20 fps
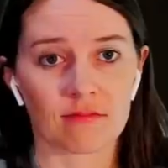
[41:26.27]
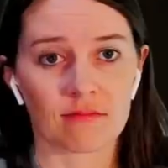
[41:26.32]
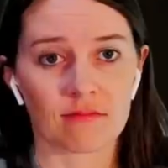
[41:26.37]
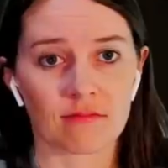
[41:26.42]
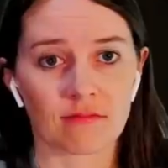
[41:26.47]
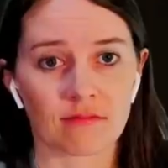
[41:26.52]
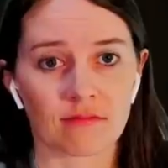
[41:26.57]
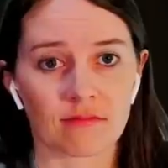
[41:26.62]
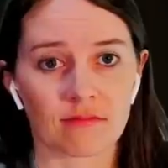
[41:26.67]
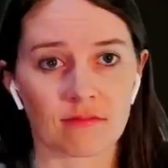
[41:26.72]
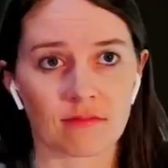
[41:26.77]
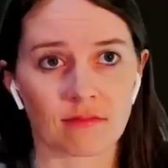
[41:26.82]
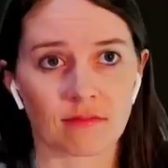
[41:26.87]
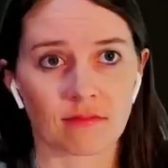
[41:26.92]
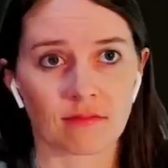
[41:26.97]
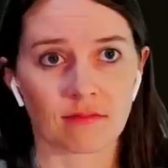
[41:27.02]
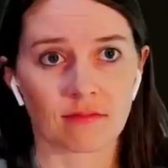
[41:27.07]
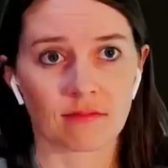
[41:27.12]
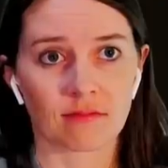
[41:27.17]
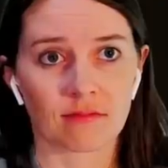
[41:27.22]

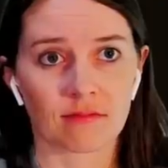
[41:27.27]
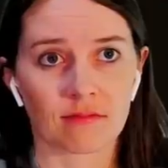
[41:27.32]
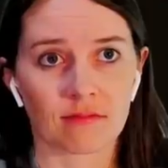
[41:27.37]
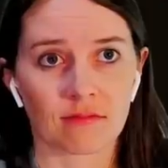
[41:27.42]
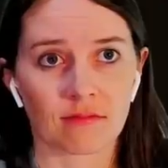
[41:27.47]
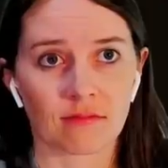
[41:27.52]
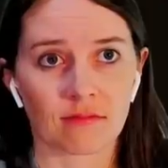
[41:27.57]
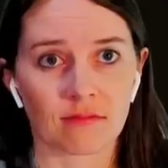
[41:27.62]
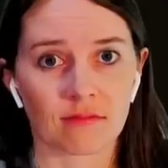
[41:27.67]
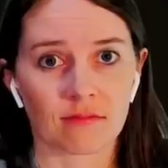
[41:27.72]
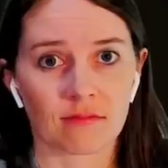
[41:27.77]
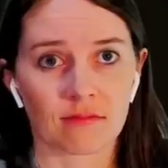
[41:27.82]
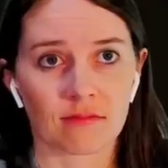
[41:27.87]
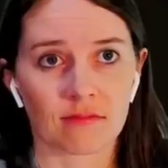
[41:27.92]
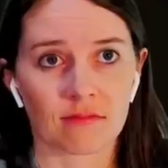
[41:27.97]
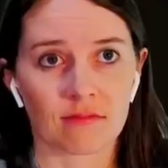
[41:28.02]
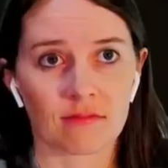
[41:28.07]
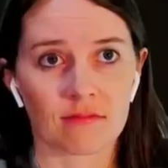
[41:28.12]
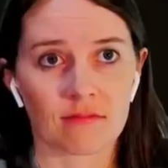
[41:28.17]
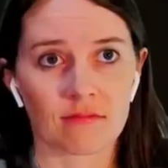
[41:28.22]

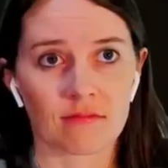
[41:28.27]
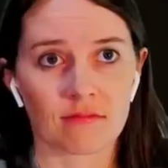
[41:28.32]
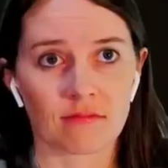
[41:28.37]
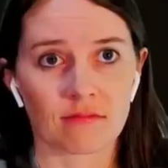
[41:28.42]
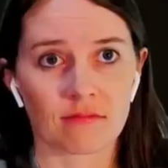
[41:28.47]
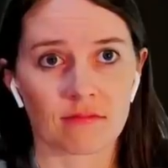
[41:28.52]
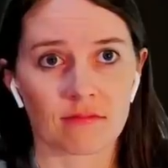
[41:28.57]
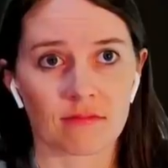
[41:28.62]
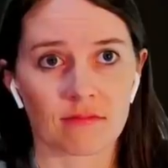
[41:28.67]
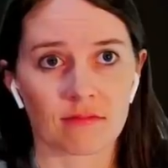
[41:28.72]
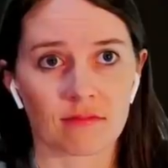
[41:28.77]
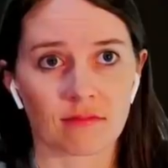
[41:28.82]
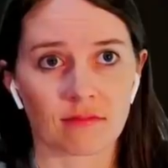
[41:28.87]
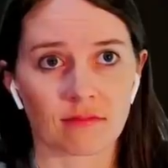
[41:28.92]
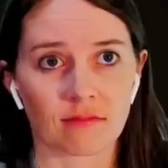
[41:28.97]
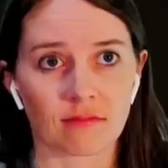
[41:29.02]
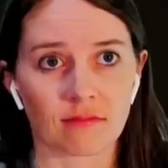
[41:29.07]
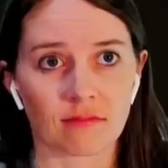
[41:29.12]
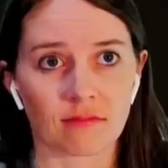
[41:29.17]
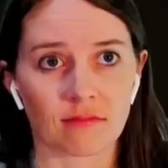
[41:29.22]

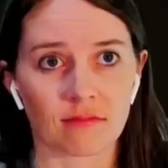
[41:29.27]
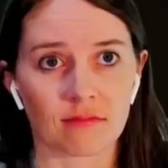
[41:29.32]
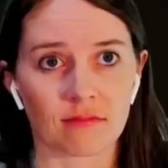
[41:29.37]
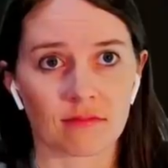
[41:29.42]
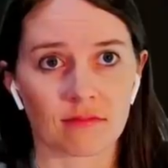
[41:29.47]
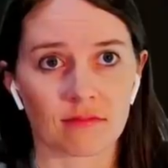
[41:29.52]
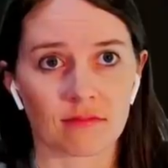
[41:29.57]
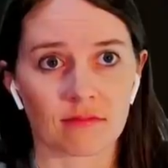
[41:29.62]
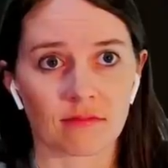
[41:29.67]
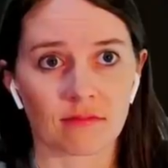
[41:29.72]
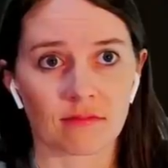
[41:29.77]
This person isn't speaking.